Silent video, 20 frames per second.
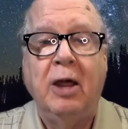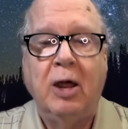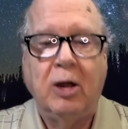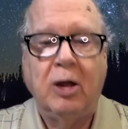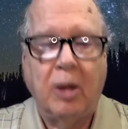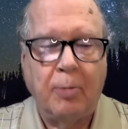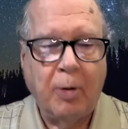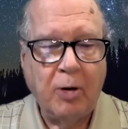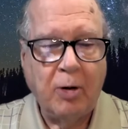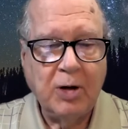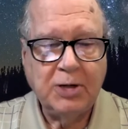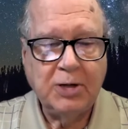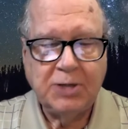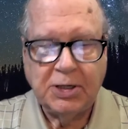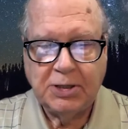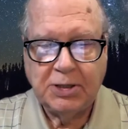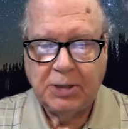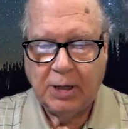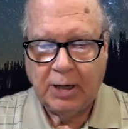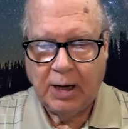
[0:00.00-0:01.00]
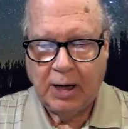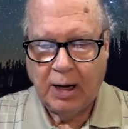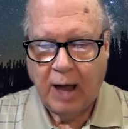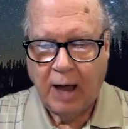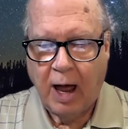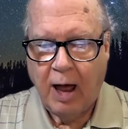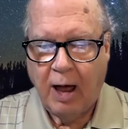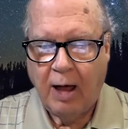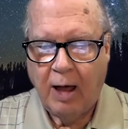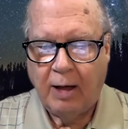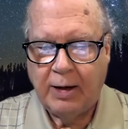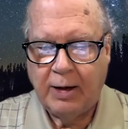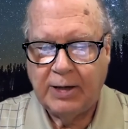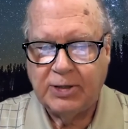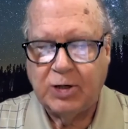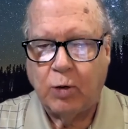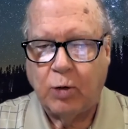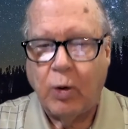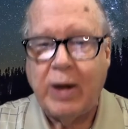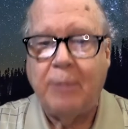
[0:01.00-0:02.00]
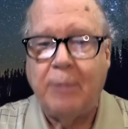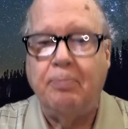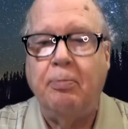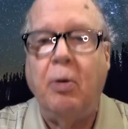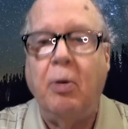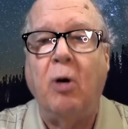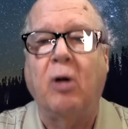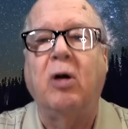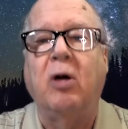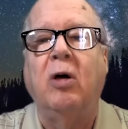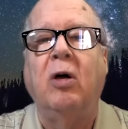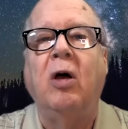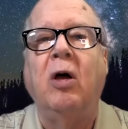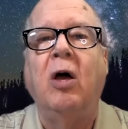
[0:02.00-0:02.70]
Copernicus, his great book